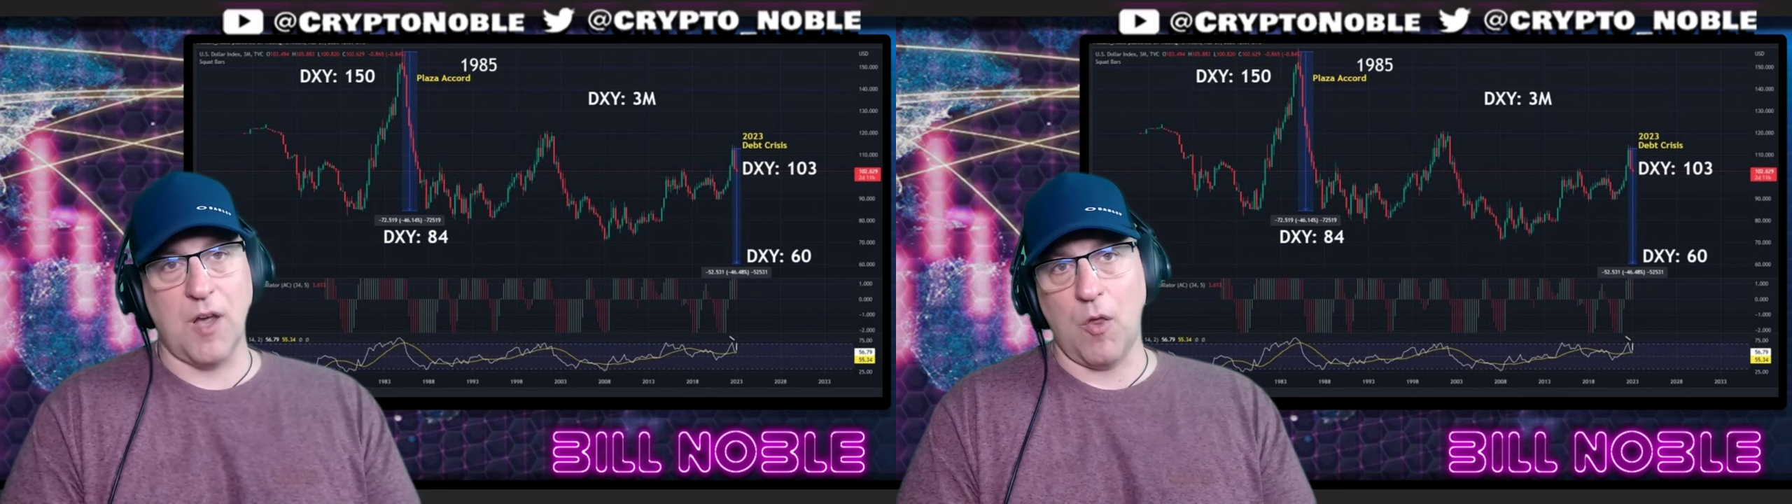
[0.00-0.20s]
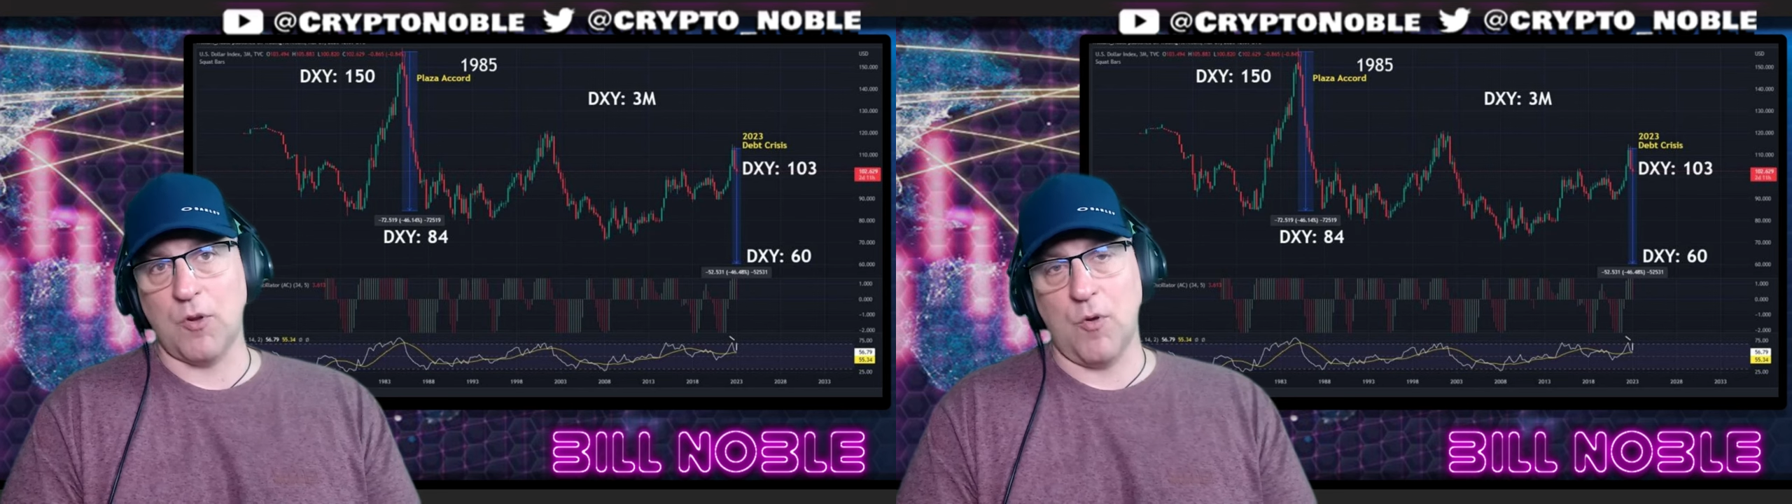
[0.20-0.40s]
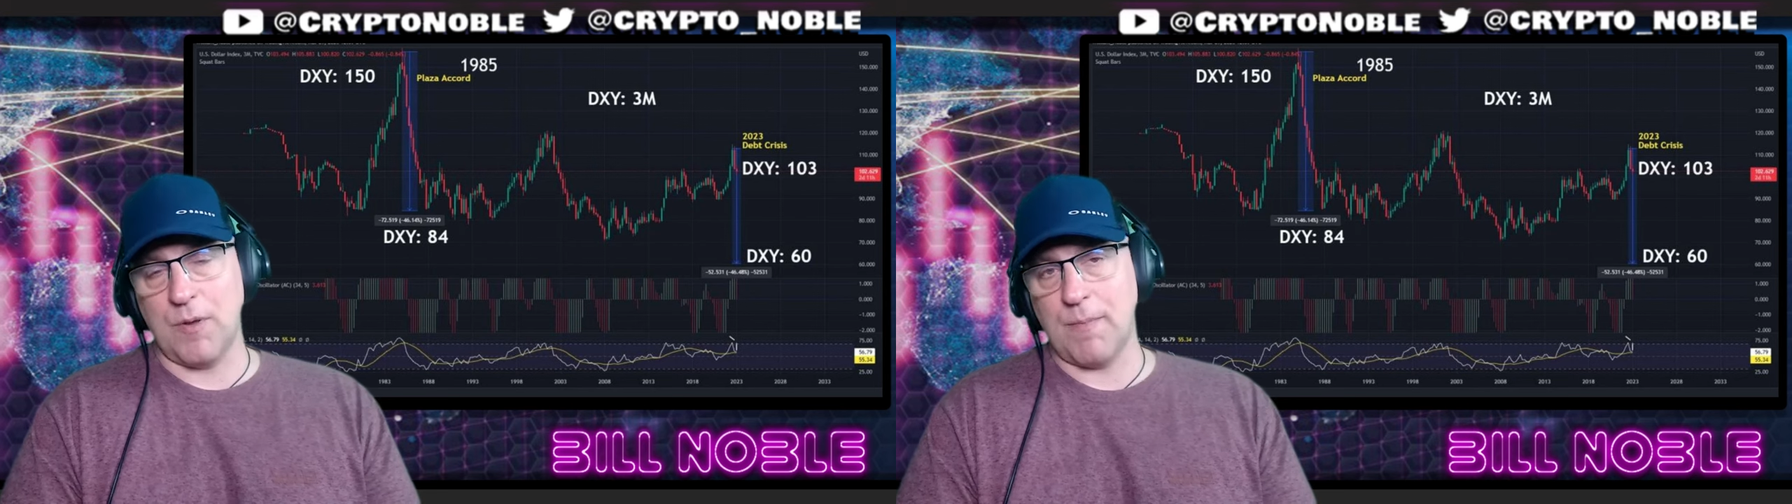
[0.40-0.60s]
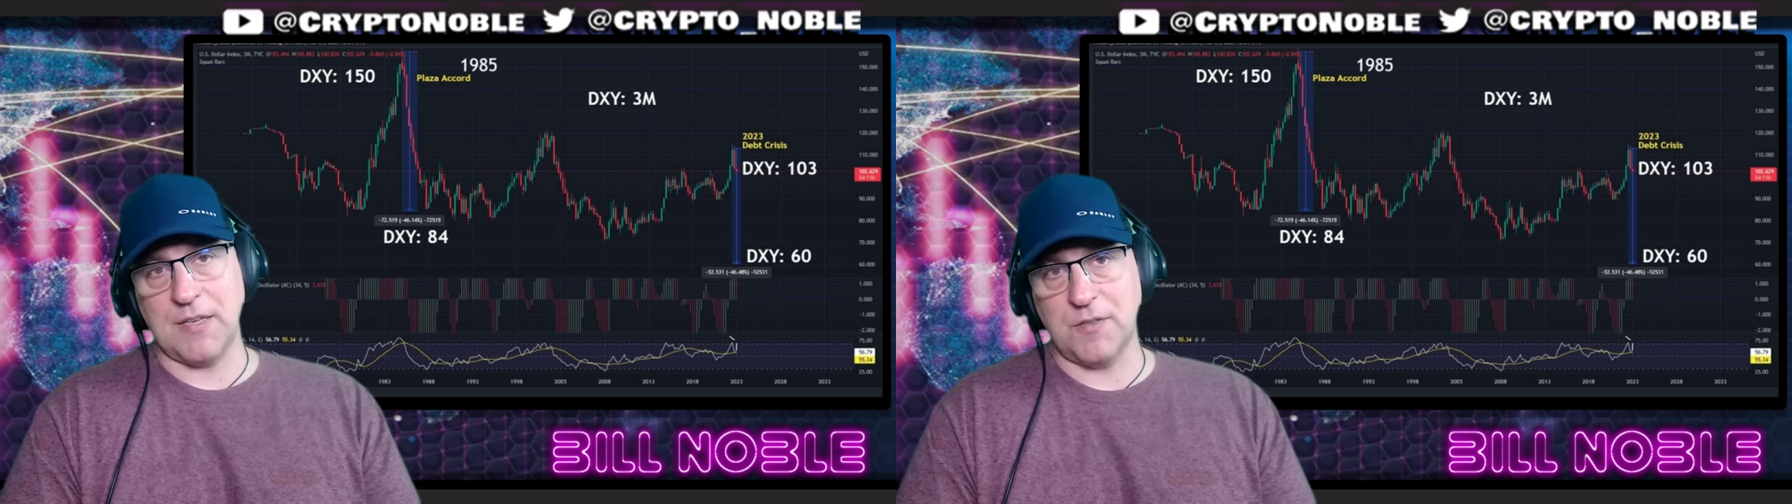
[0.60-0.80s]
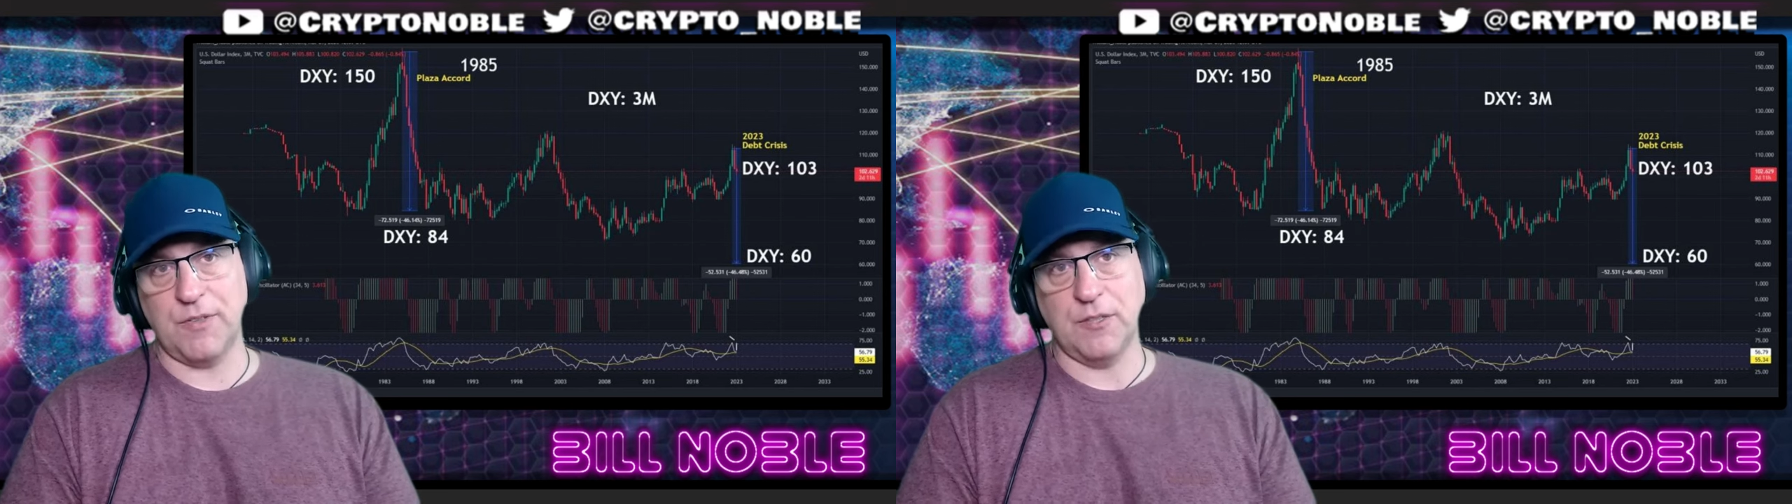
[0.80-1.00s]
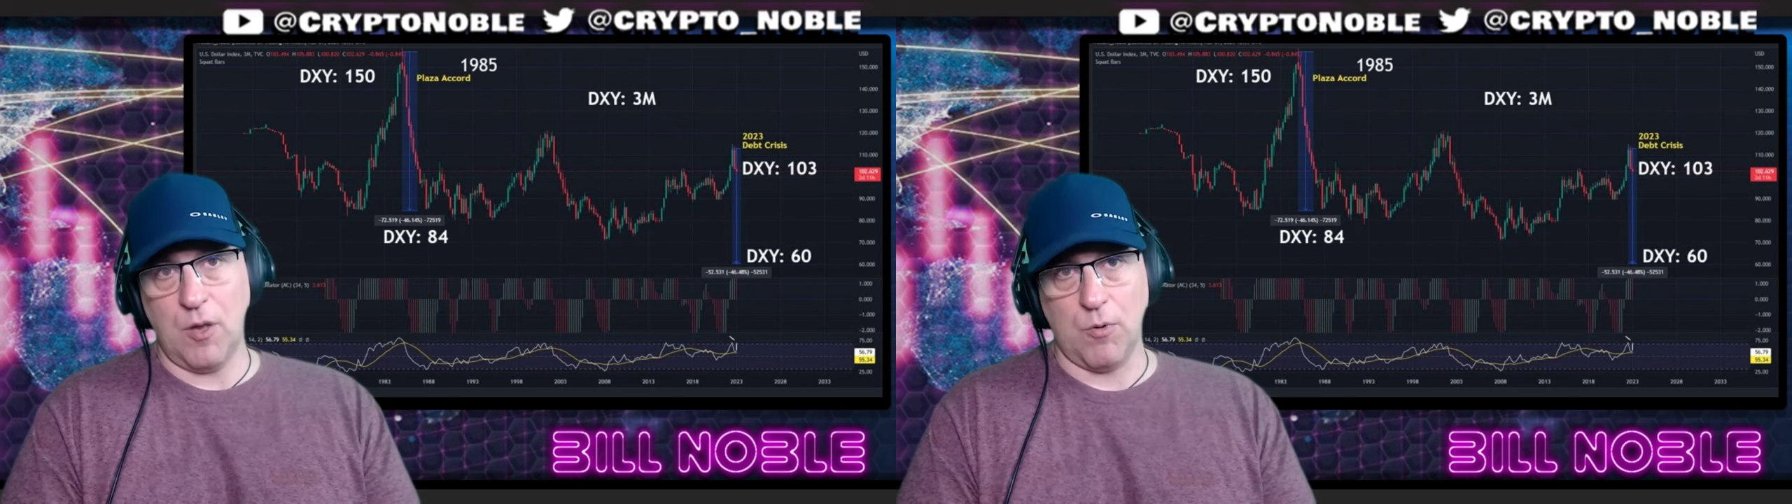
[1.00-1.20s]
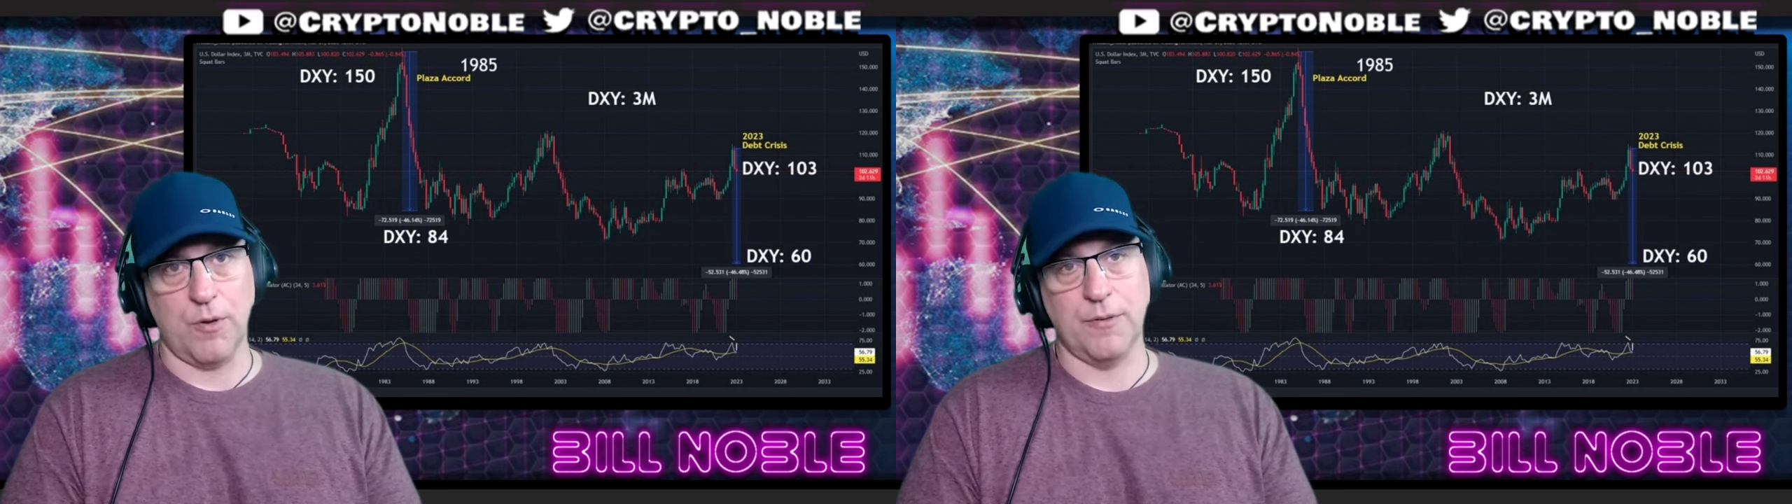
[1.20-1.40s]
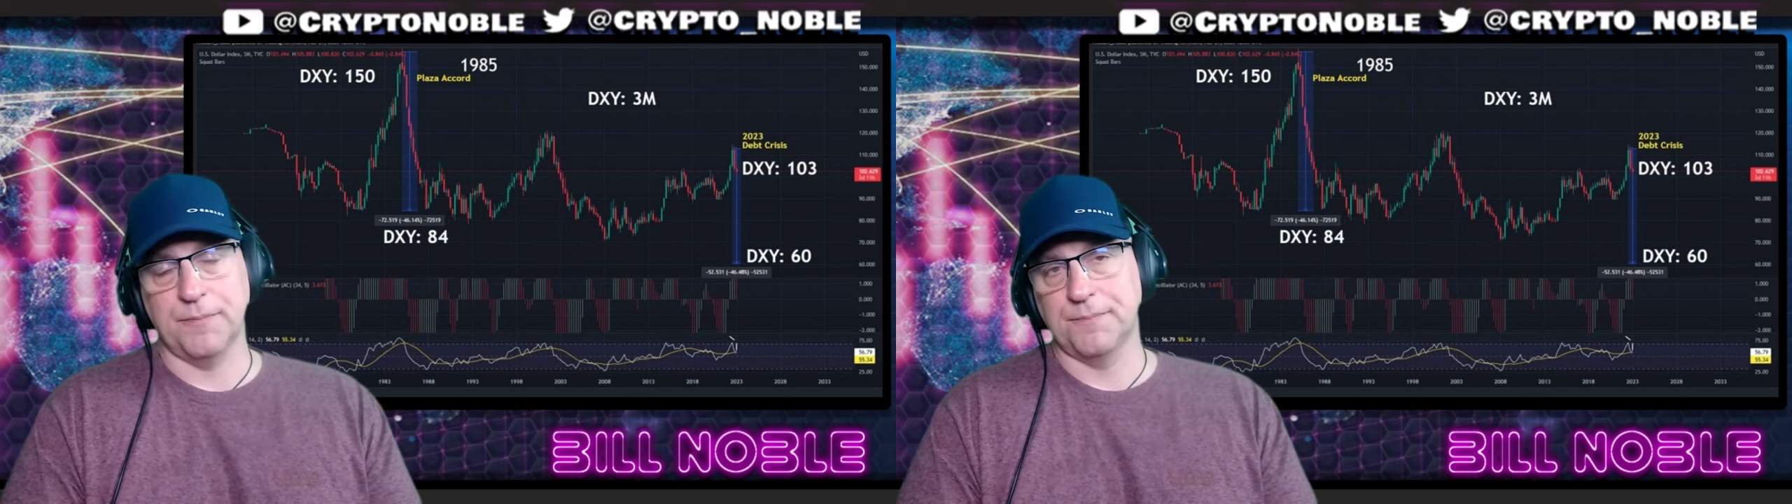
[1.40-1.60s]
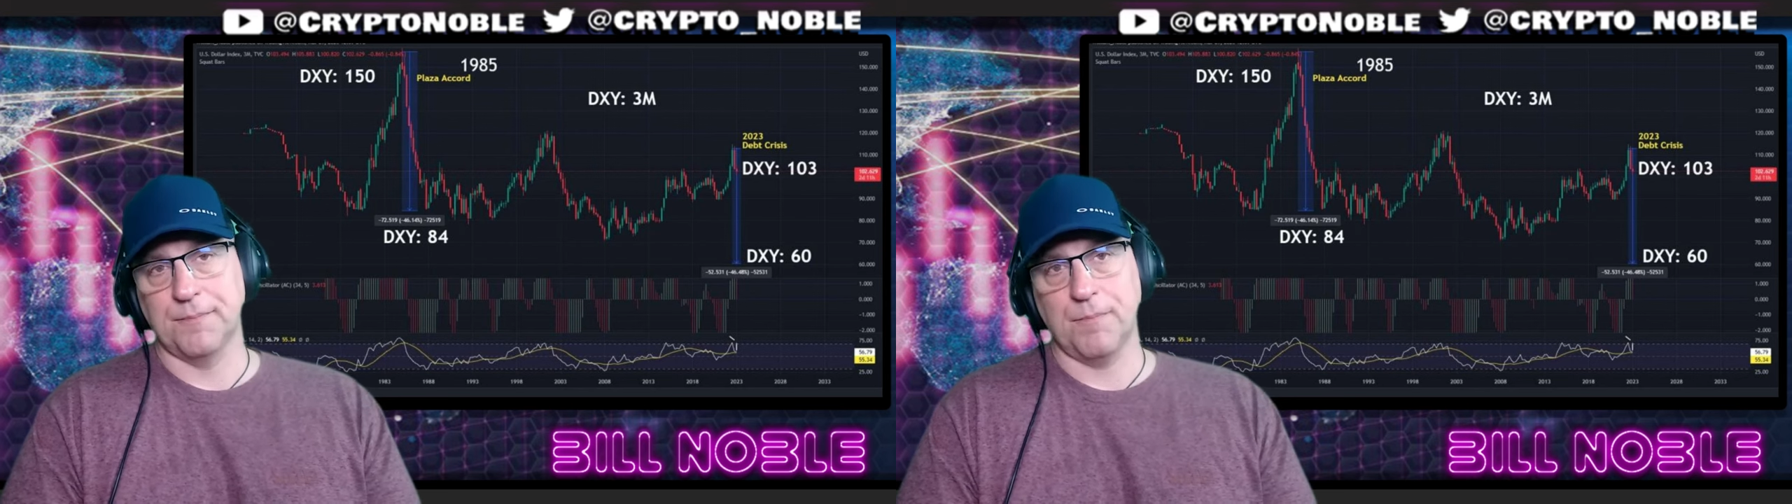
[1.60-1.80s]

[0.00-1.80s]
the dollar going massively lower.